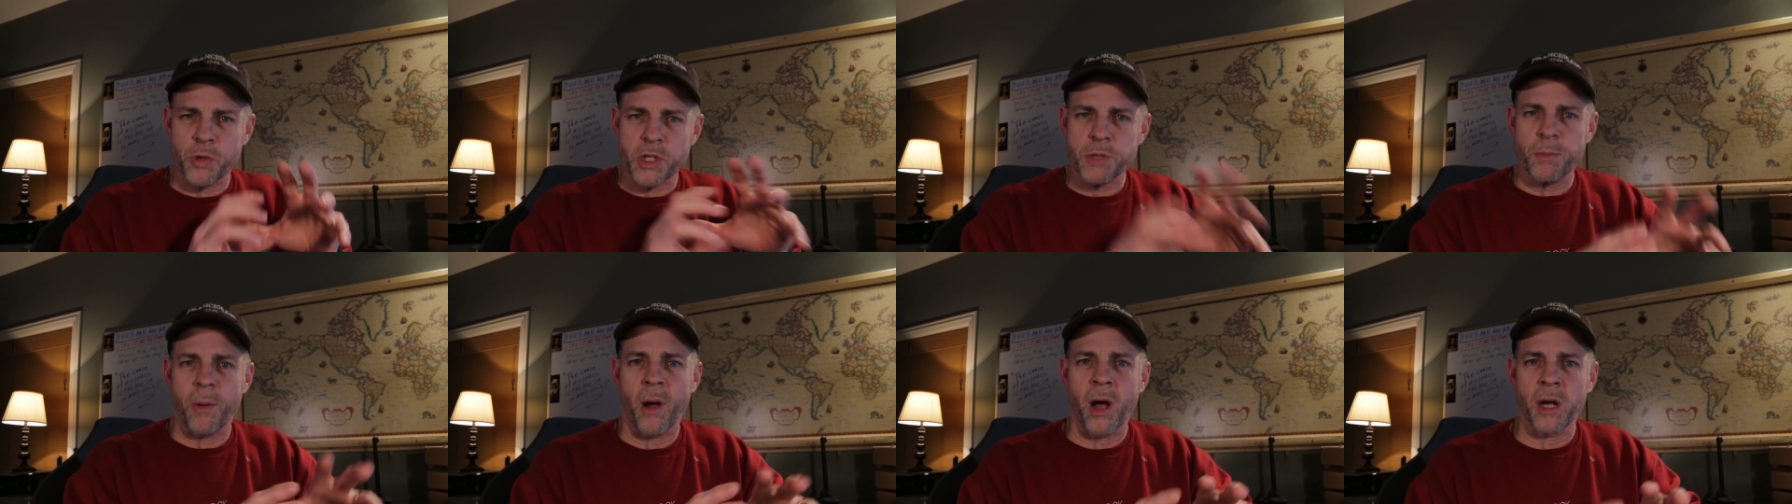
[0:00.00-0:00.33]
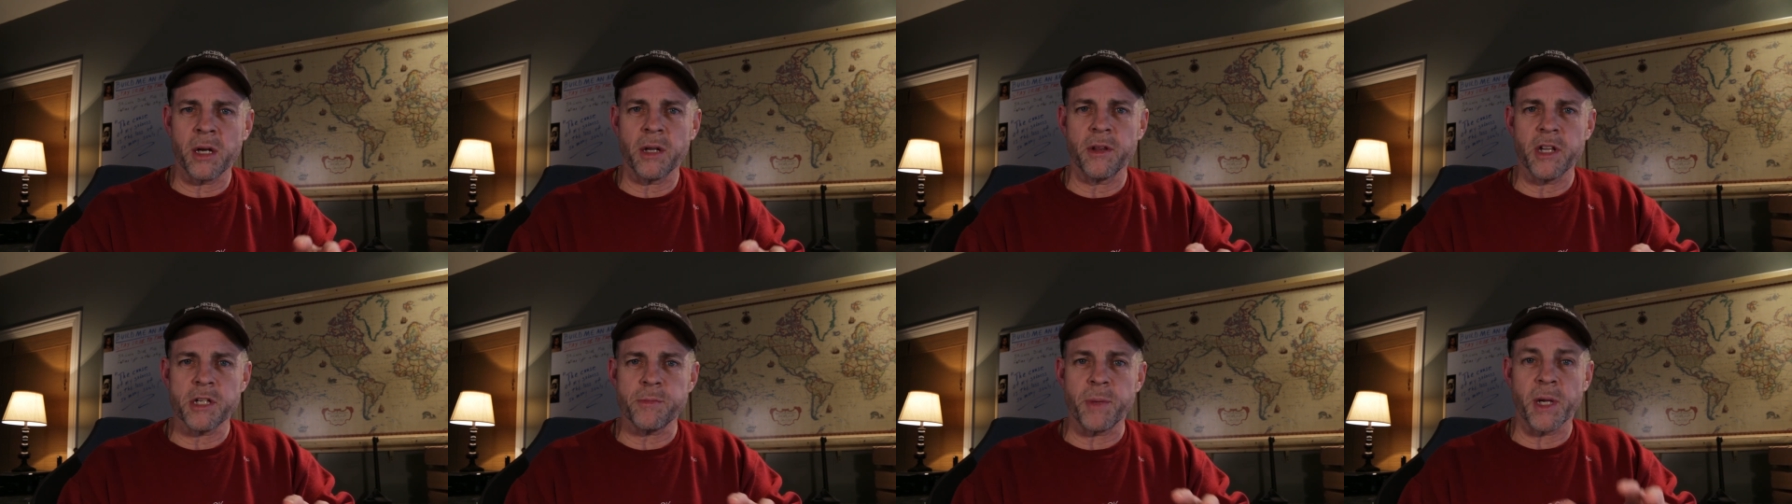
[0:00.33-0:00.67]

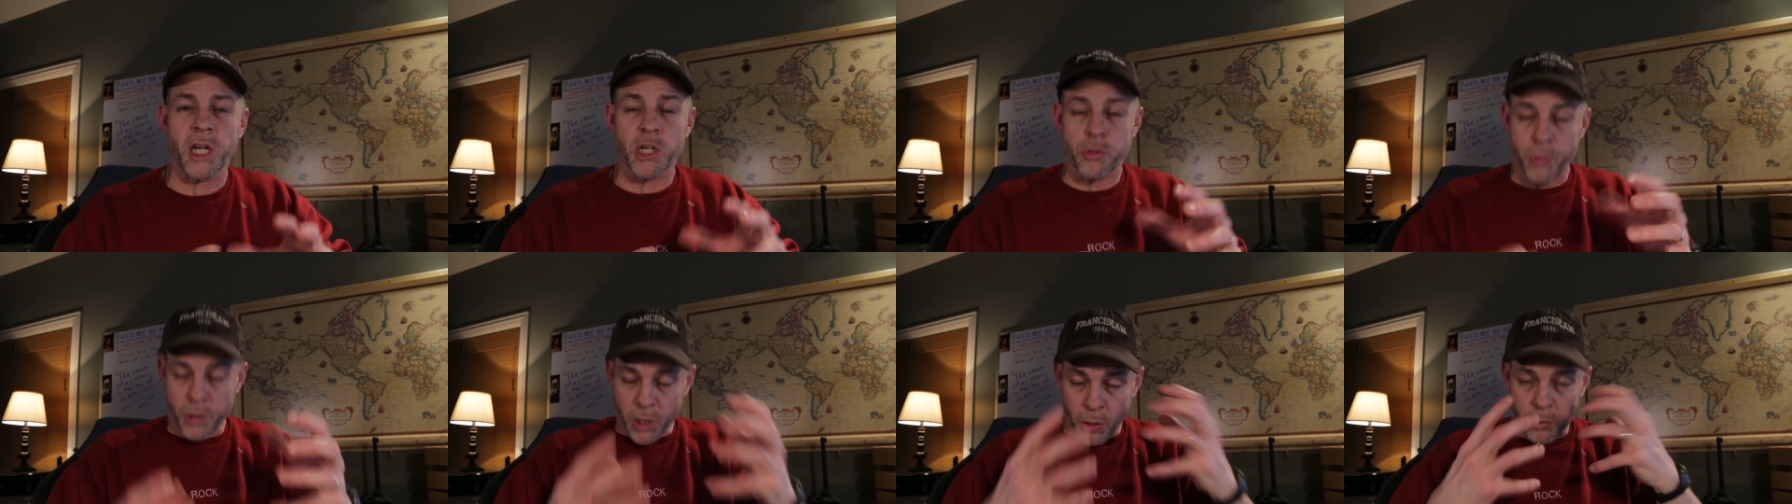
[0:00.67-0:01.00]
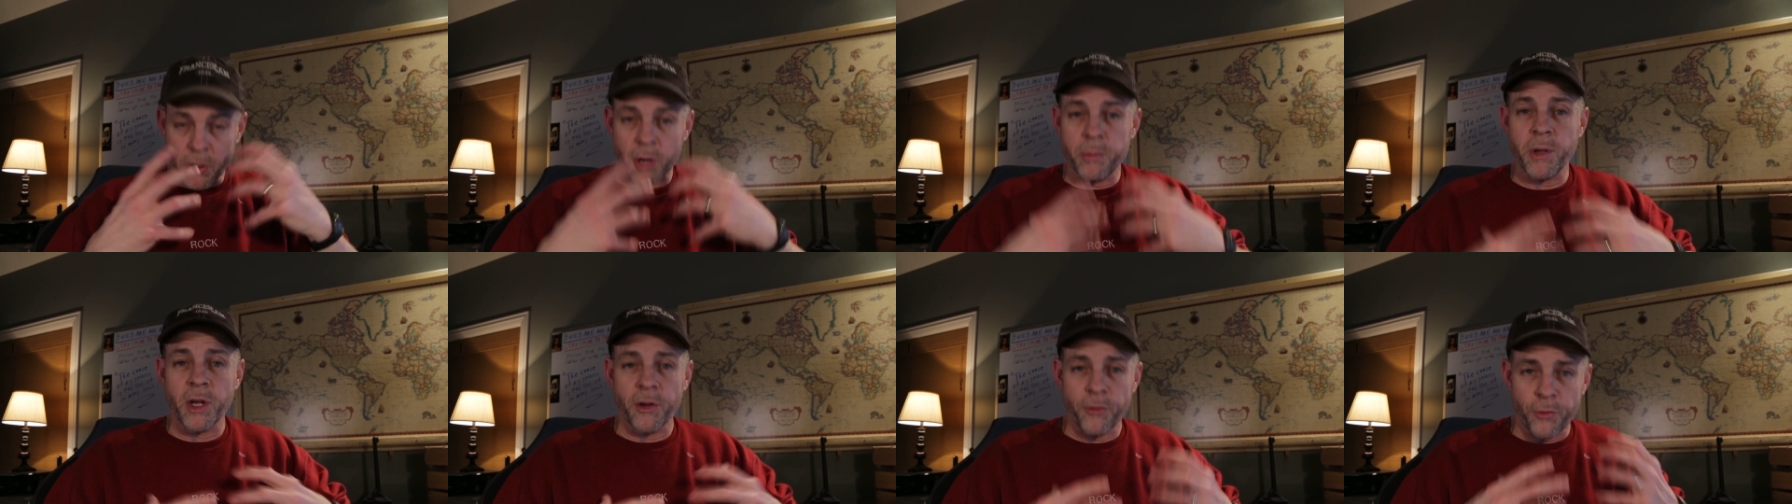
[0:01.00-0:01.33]
respond to this, because we don't
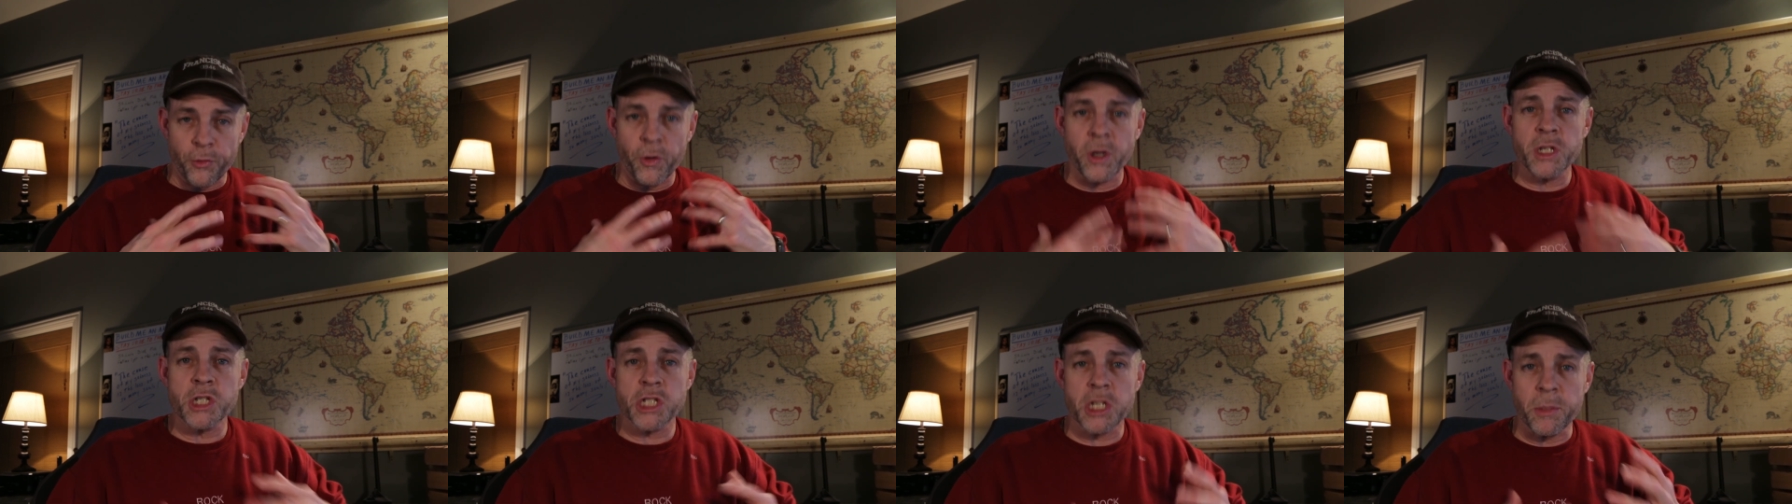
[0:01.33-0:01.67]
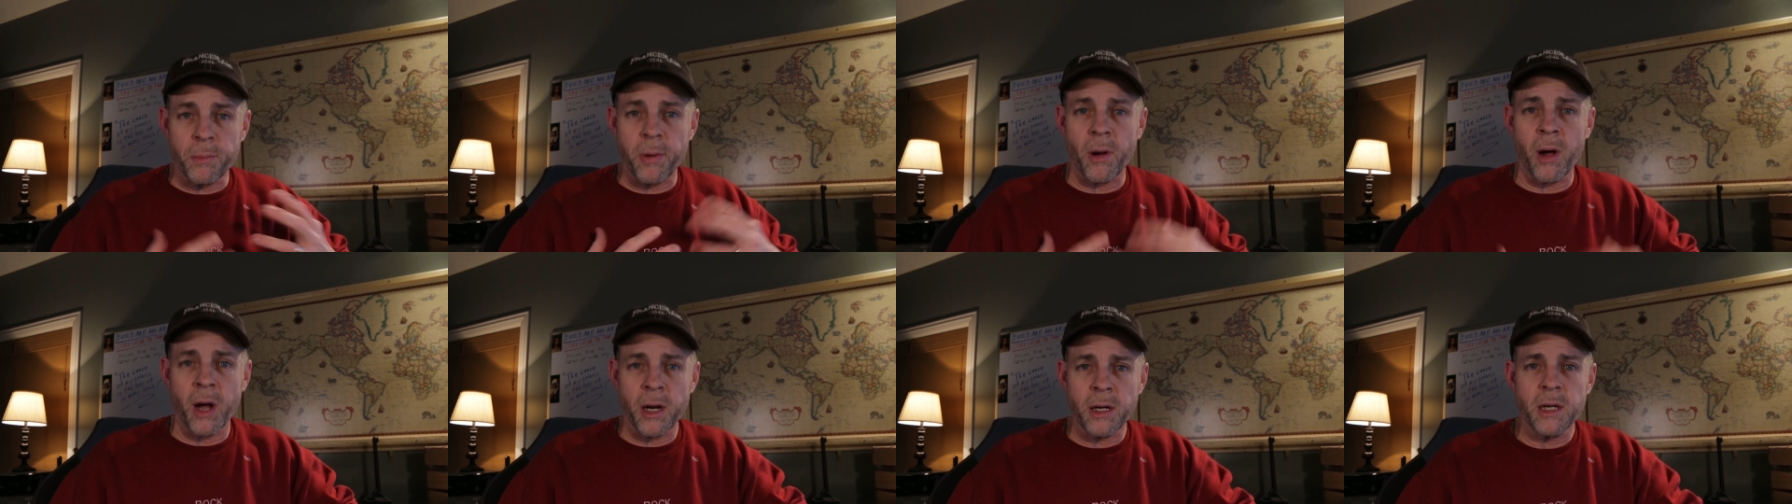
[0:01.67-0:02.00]
want to be infringed
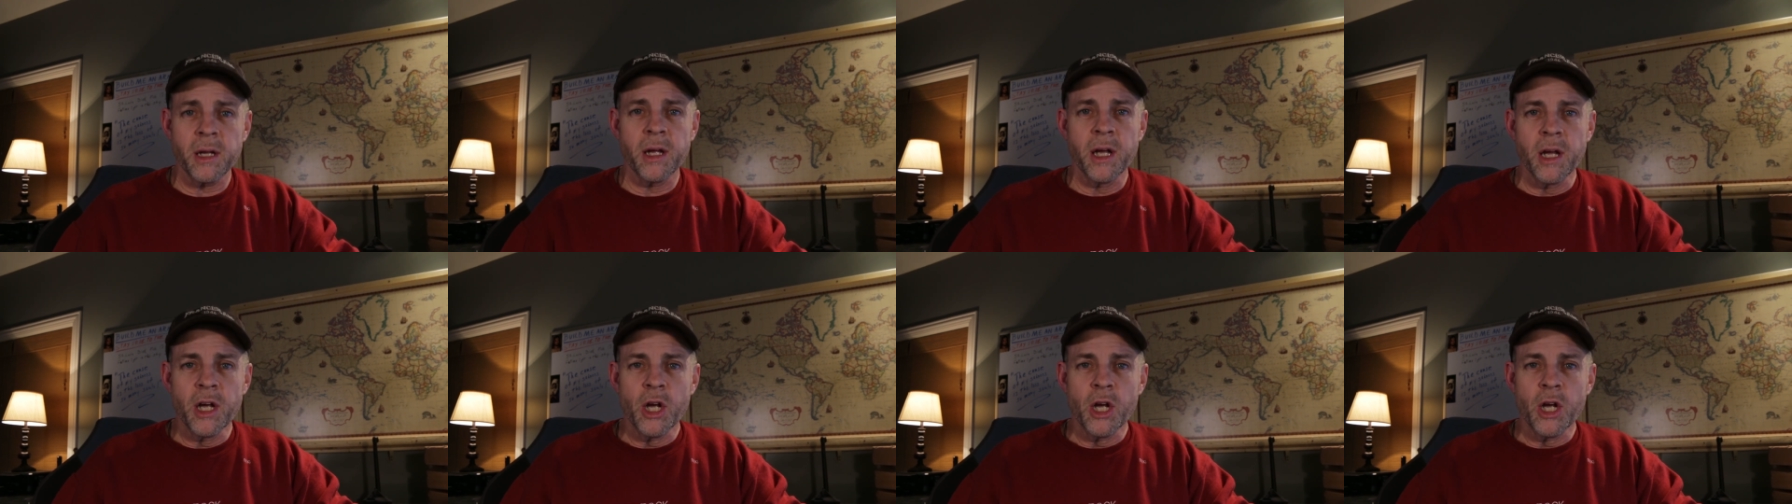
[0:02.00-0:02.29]
upon,